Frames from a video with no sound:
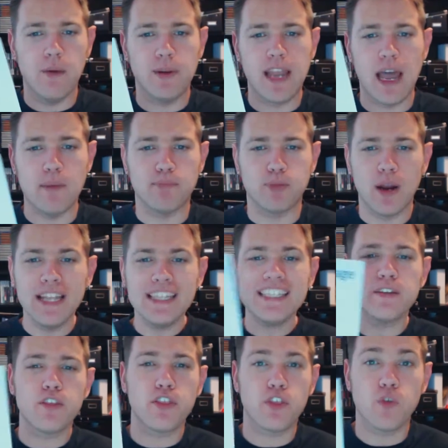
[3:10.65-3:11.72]
We got
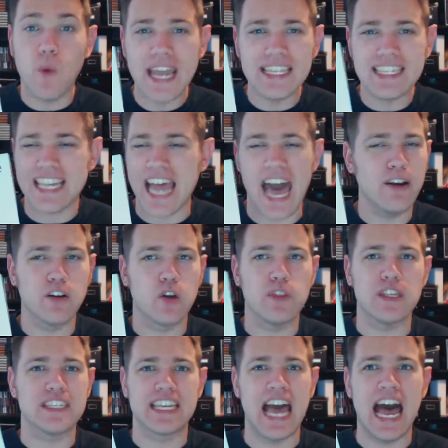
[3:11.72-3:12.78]
Brenton Thwaites. I don't know
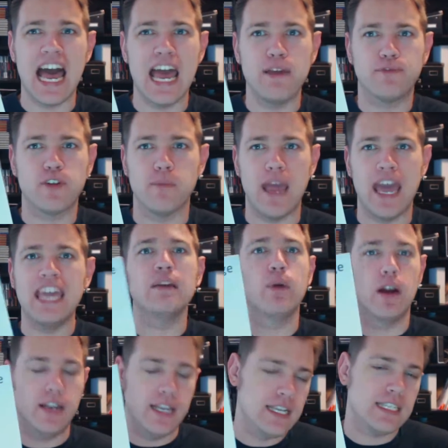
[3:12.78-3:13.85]
this guy from
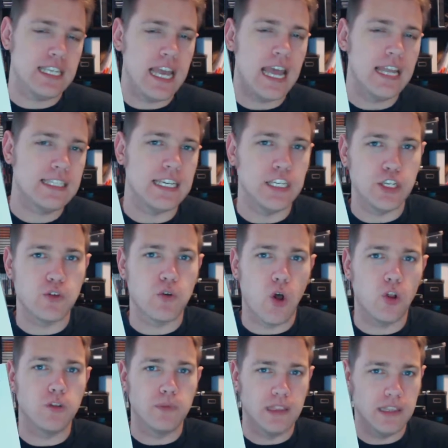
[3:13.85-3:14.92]
anywhere. He's the
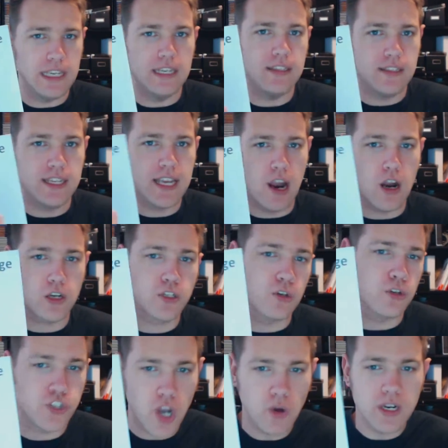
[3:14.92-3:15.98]
18-year-old lead
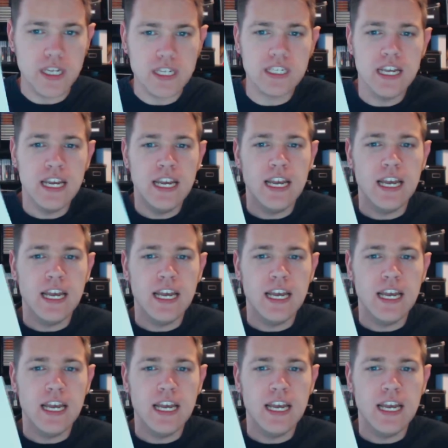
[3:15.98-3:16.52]
character, Jonas.